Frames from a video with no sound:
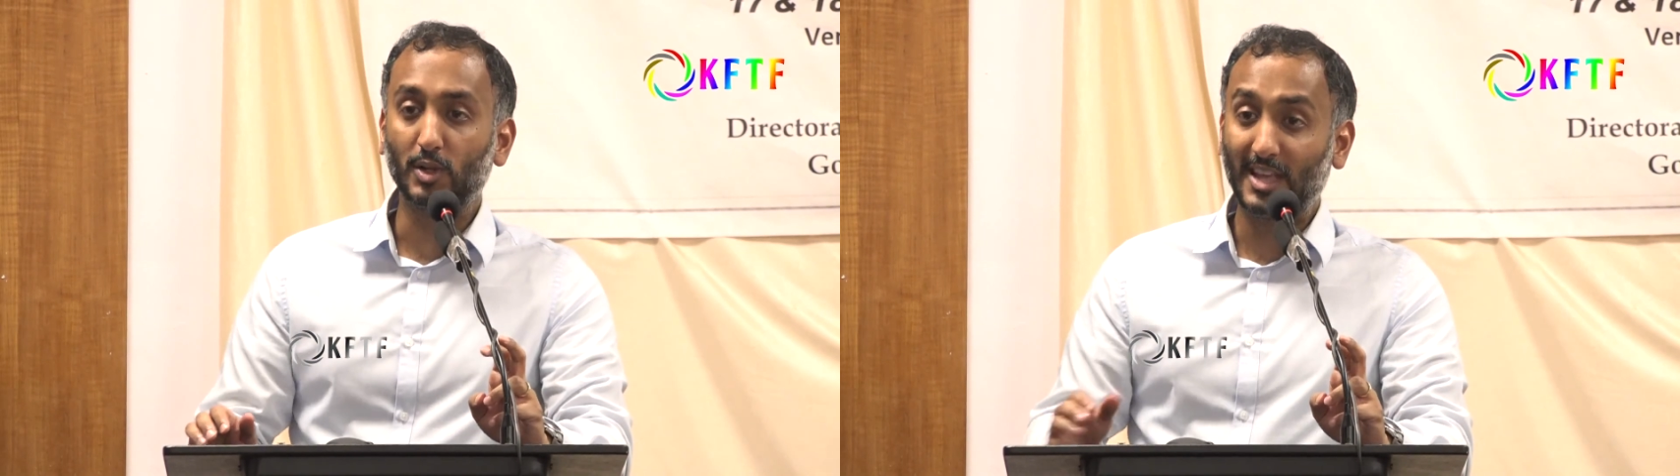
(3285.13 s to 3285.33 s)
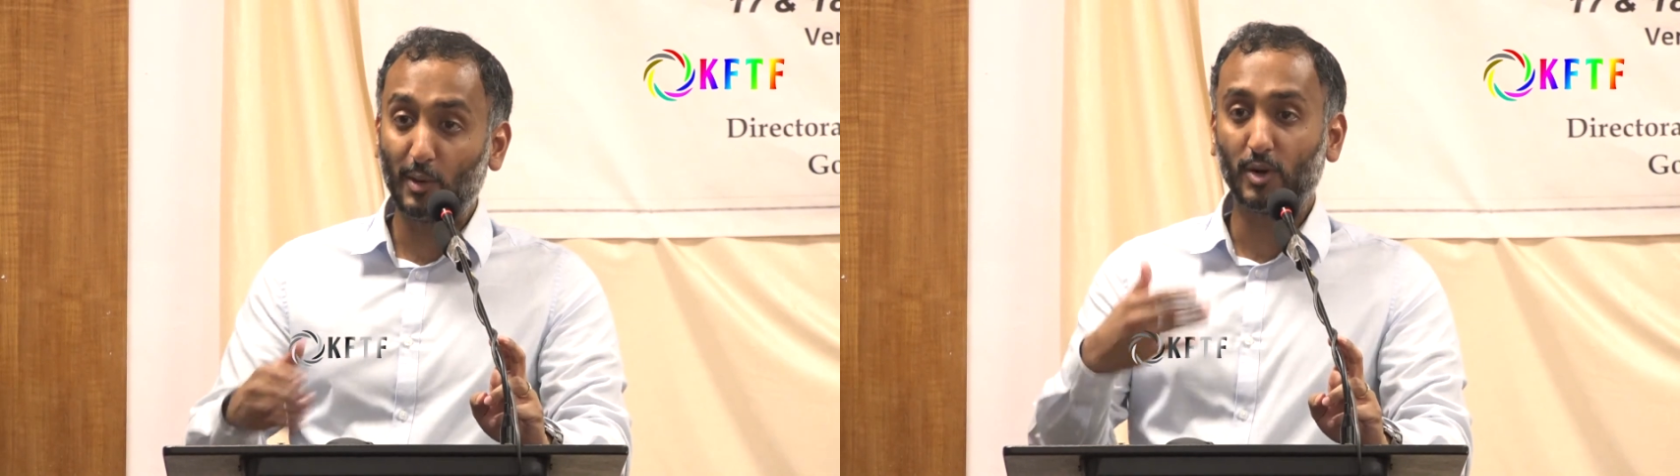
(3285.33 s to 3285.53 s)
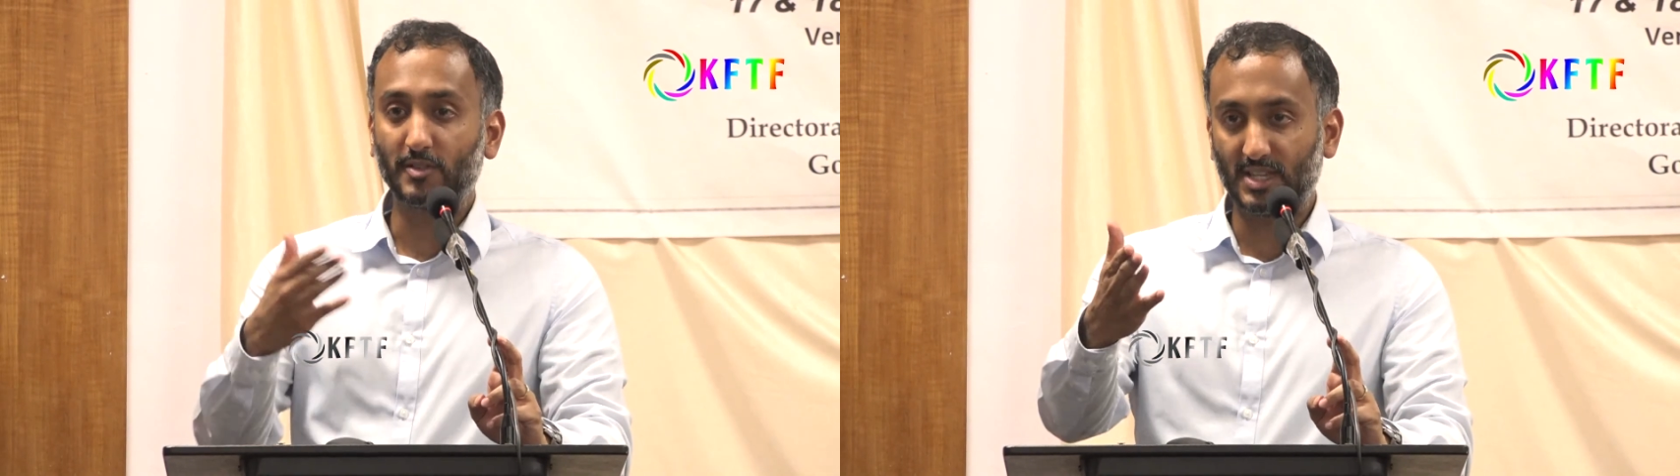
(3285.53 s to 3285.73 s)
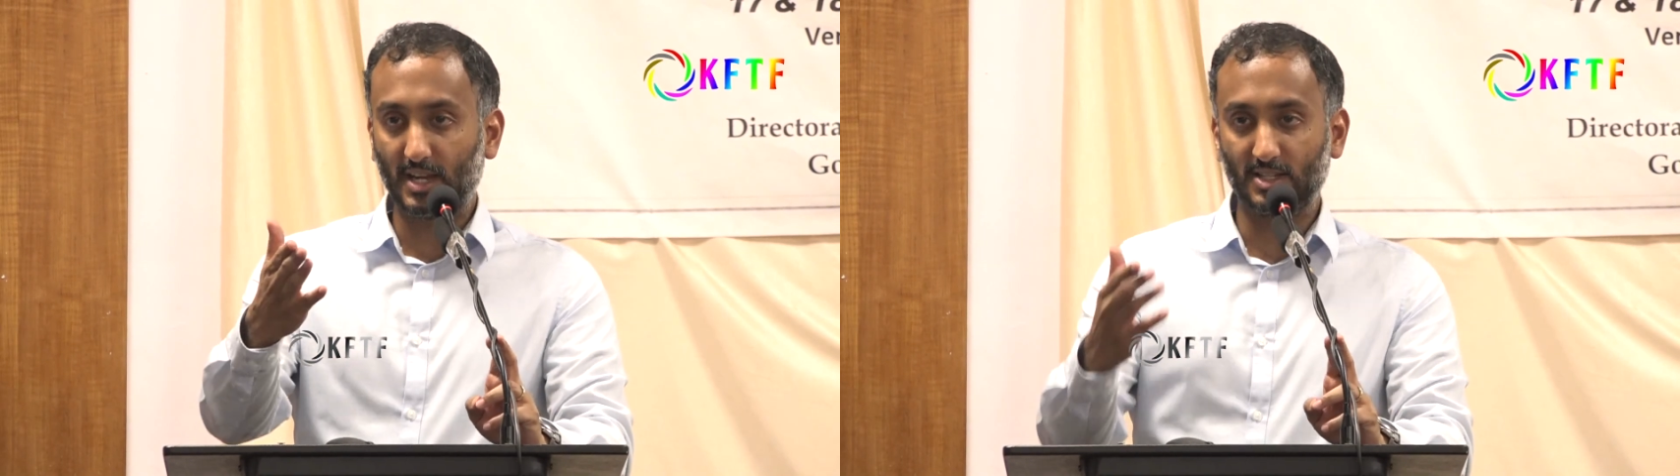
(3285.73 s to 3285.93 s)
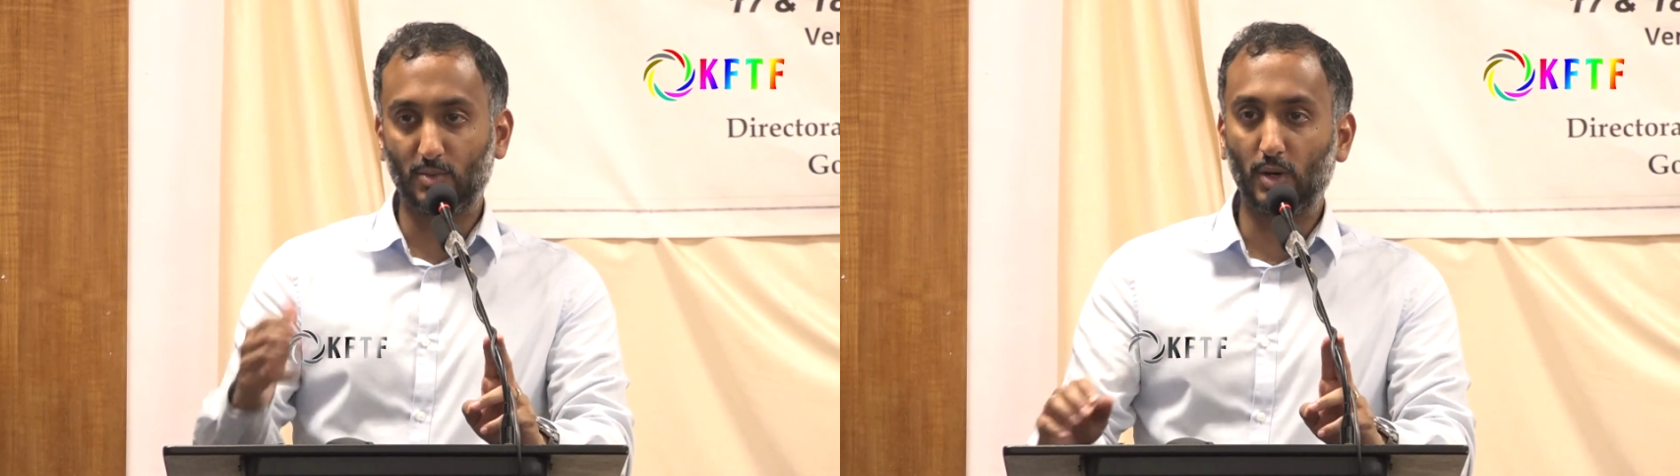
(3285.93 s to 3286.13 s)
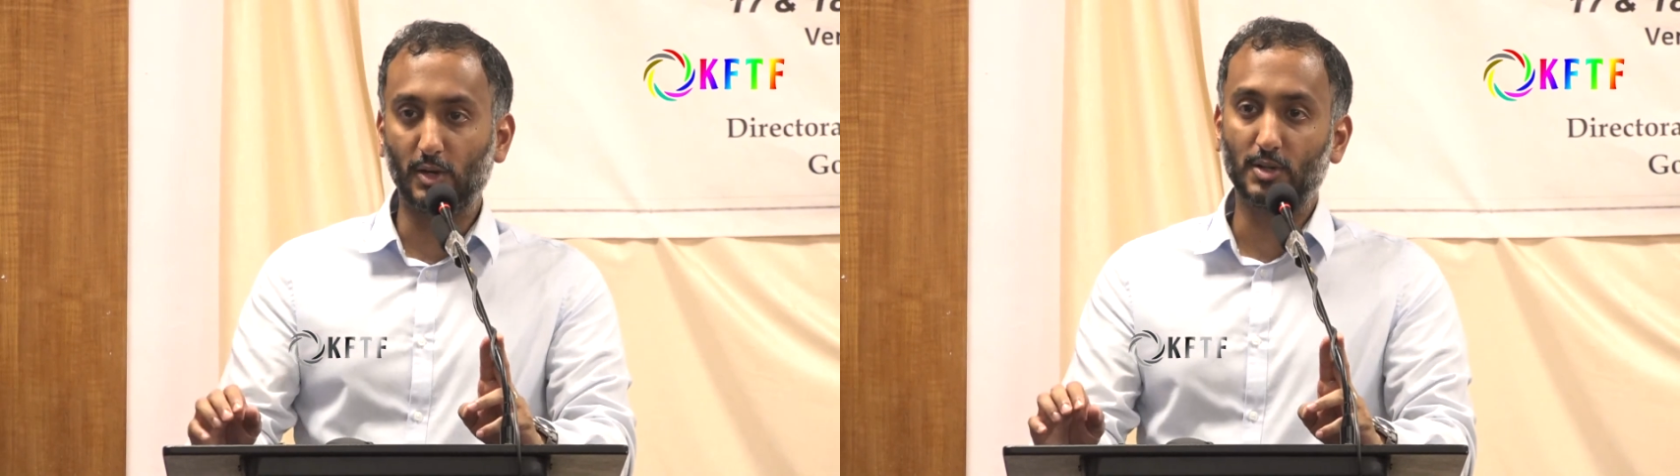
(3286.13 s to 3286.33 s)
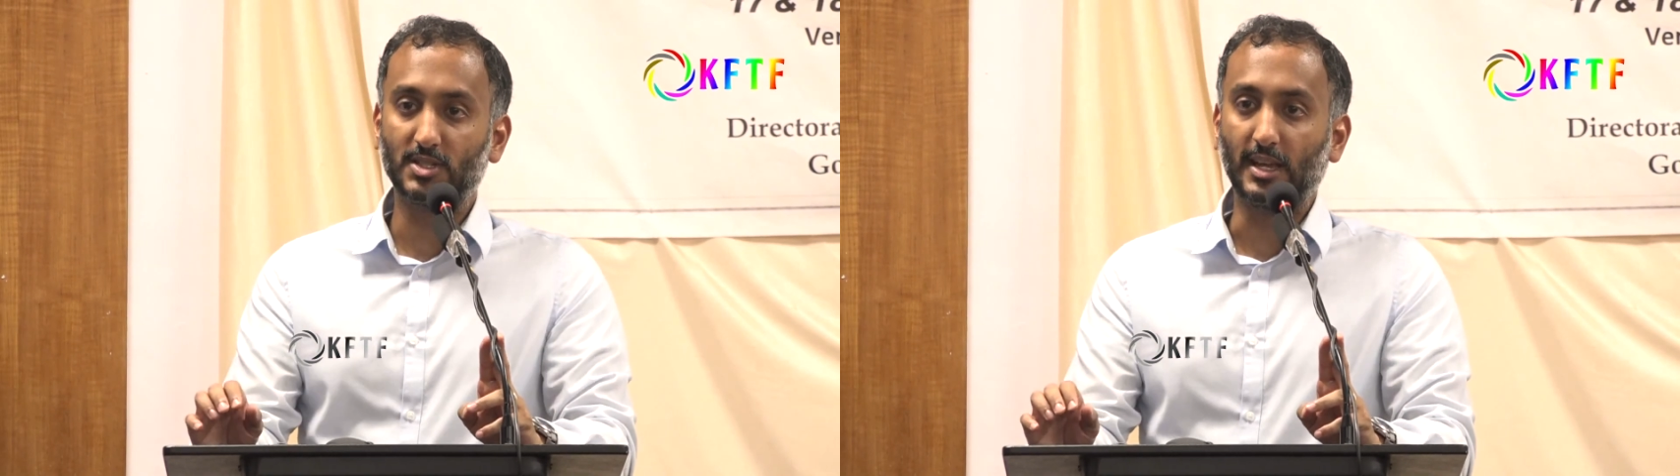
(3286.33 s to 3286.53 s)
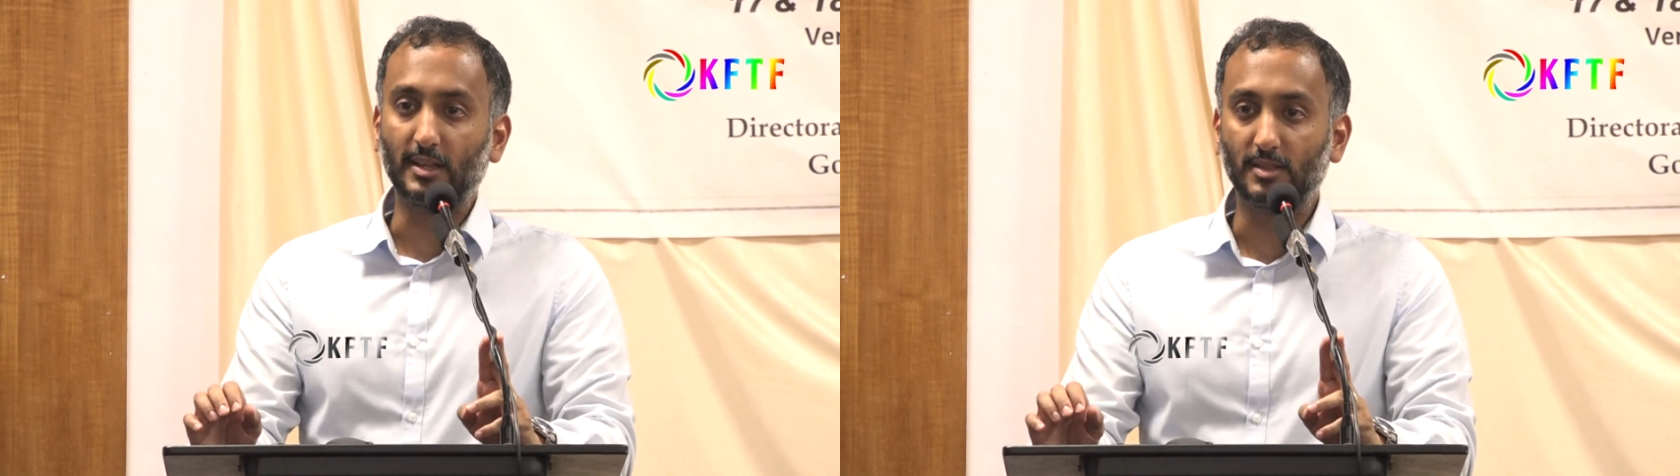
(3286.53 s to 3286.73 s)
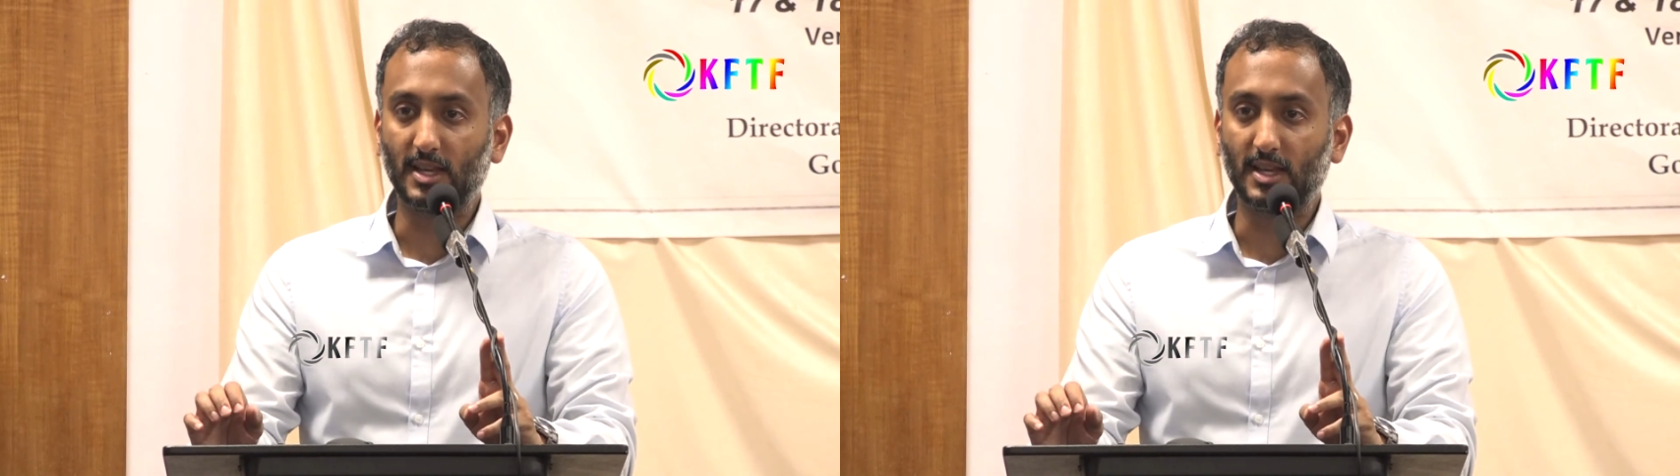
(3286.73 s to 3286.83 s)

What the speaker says: what they would have said is what you're saying,